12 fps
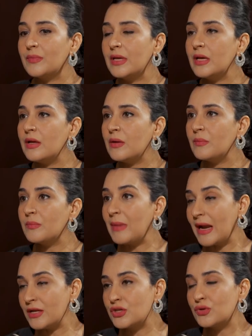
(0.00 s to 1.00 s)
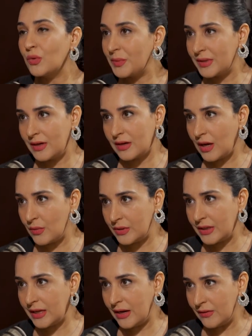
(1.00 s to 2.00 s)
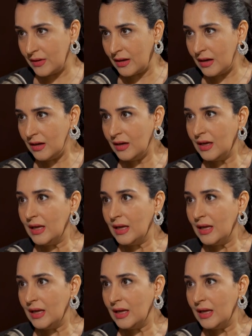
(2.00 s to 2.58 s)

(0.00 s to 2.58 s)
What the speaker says: they managed to open their account in Kerala,